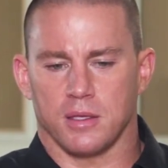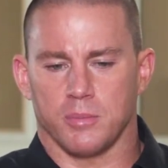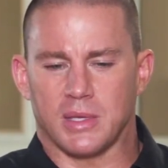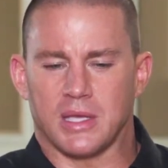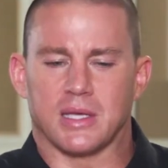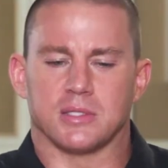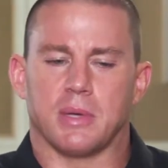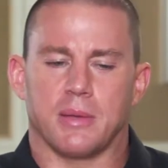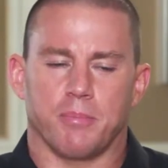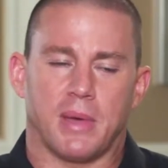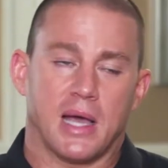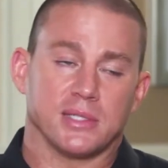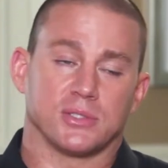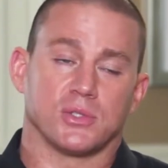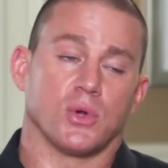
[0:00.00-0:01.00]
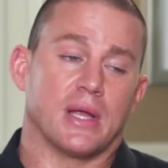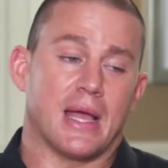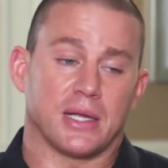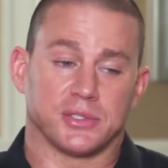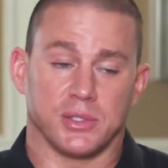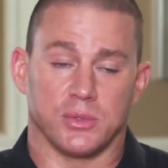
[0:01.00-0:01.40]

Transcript: because my story actually was